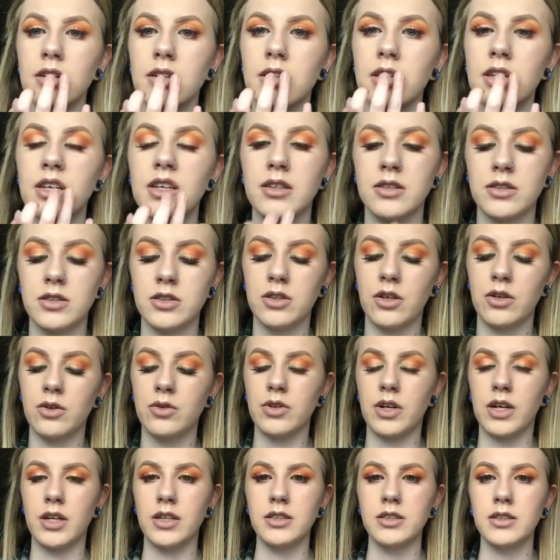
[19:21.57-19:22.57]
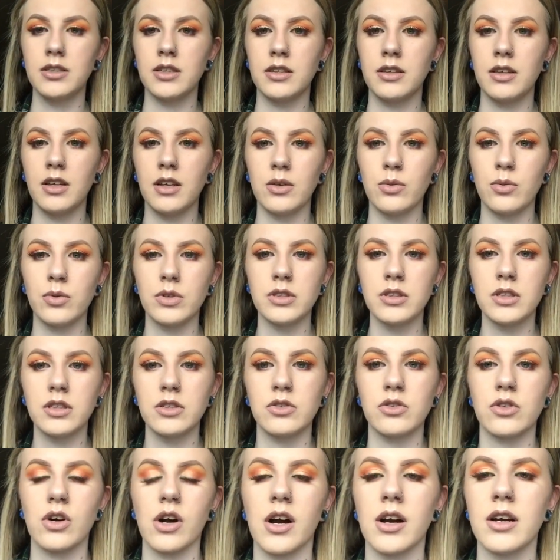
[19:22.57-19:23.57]
It is so nice, and like once
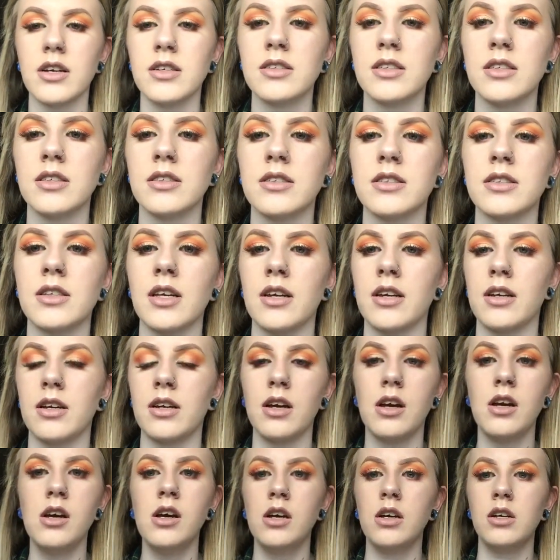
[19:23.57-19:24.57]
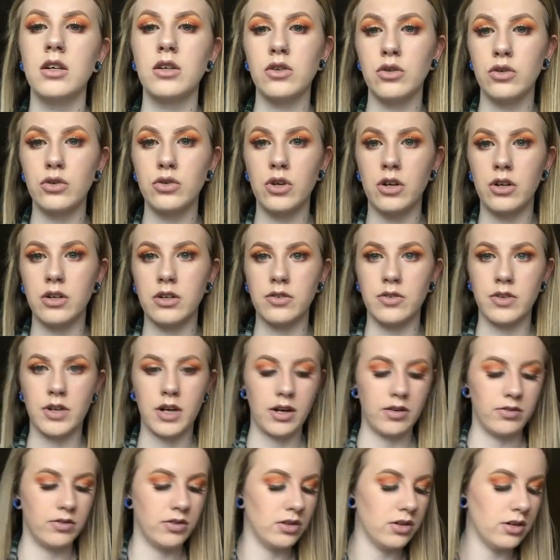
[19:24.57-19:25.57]
it dries, it's like you don't even
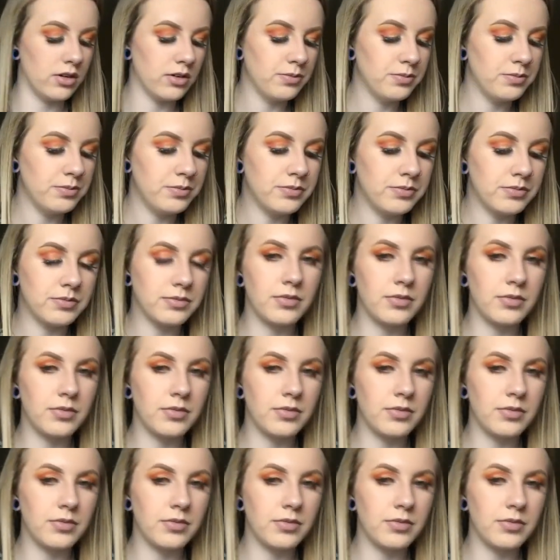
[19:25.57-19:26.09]
have it on.